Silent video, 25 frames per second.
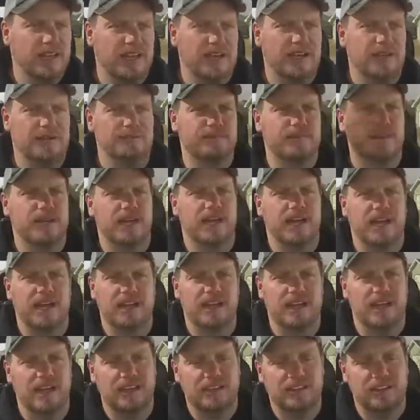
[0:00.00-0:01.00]
You
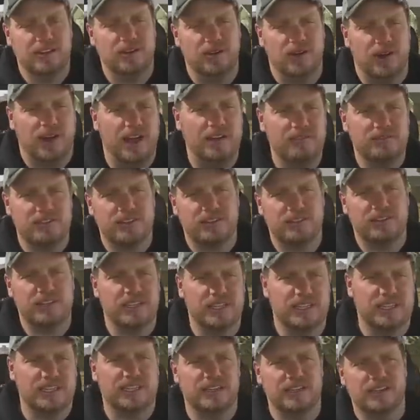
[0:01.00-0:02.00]
know, I've
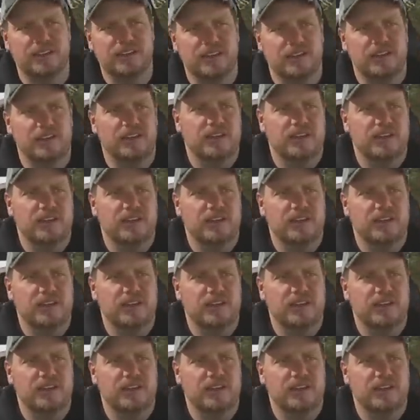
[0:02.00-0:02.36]
driven the